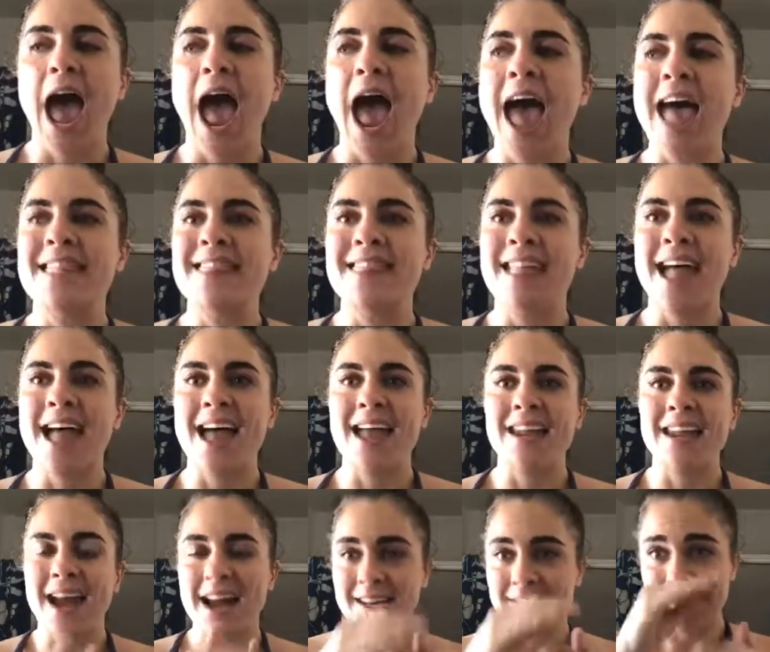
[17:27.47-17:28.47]
And
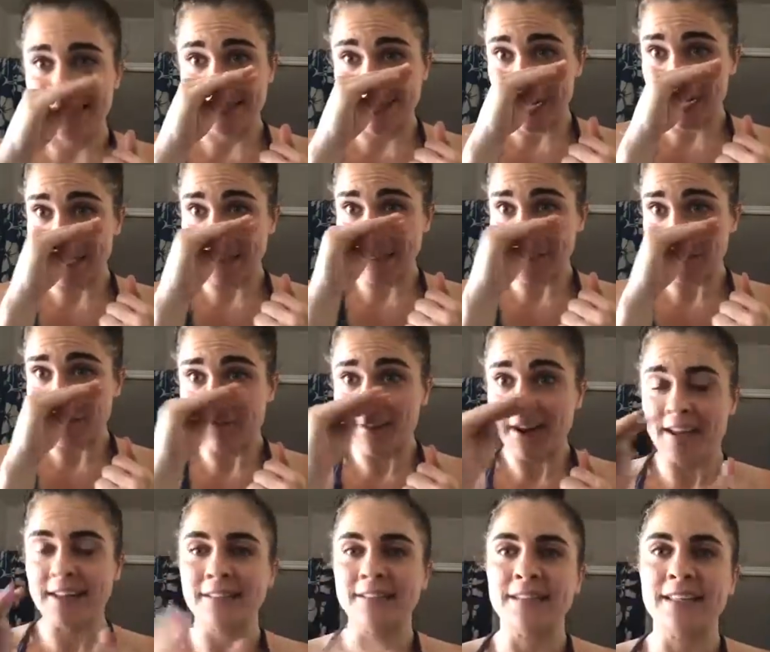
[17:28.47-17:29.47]
then I decided to
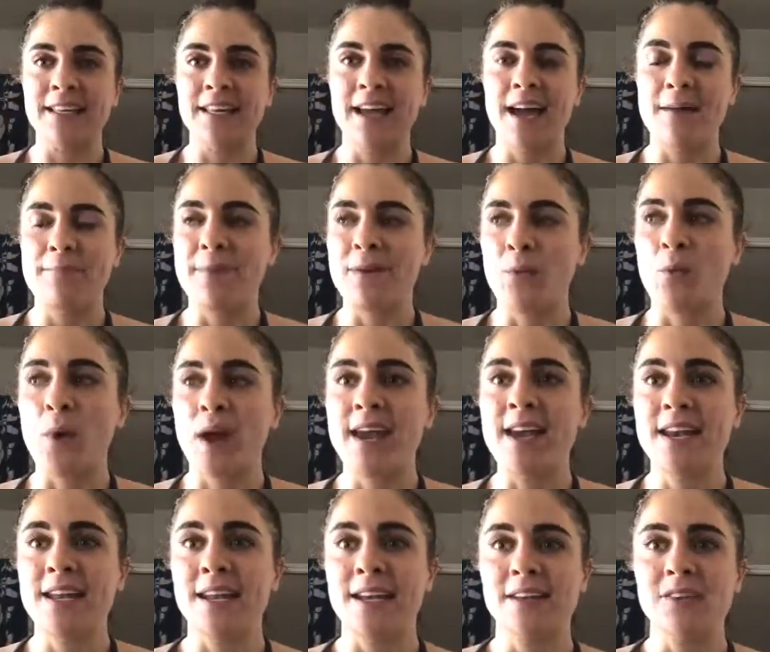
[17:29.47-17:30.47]
finally, I've been
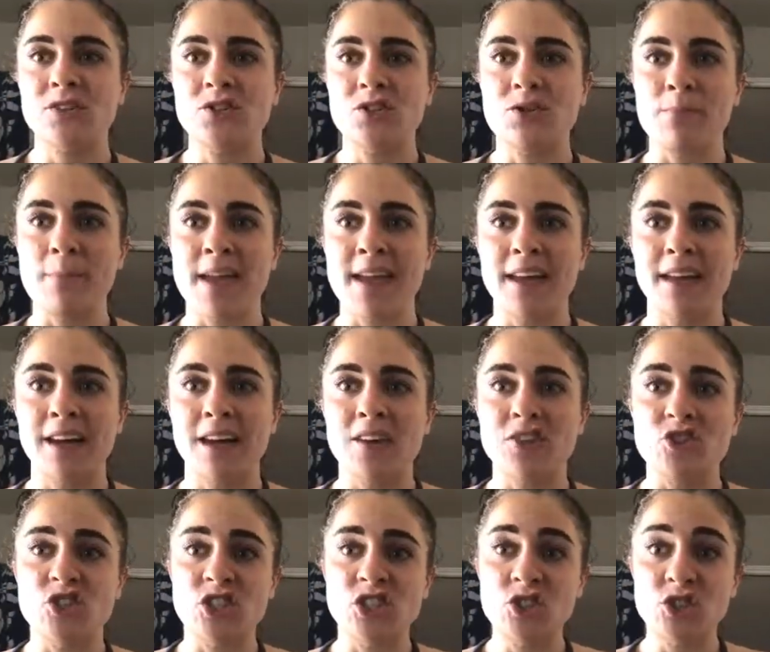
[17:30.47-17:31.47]
waiting to make a
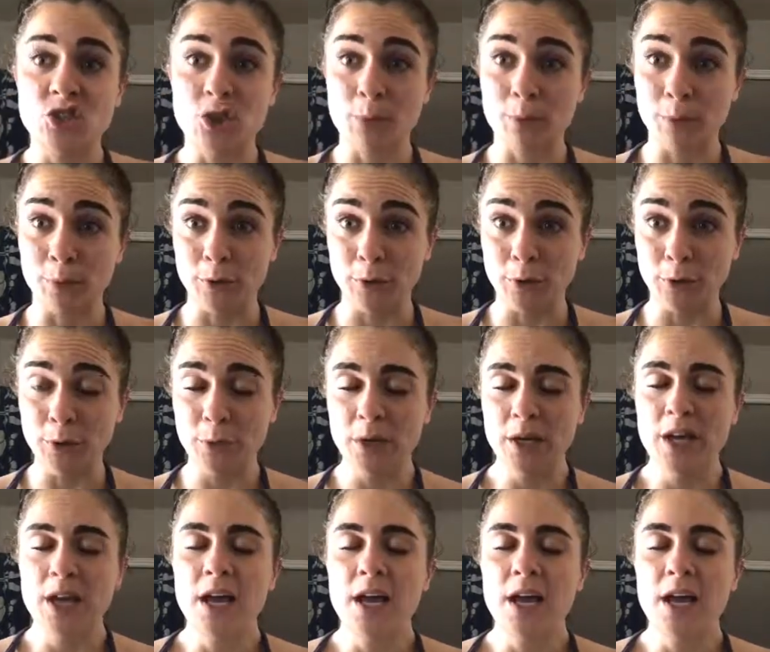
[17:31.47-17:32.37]
ginger brew.